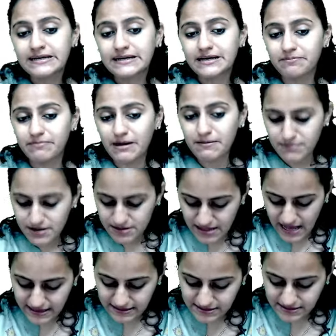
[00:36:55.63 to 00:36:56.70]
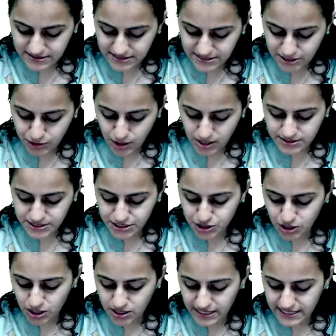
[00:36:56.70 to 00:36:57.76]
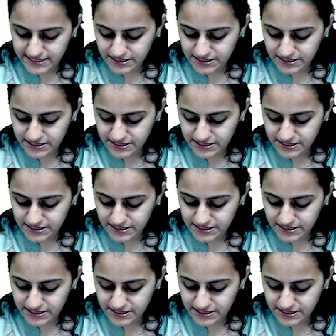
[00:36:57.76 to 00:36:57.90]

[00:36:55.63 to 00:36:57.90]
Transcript: Remember that this is a toxic shock like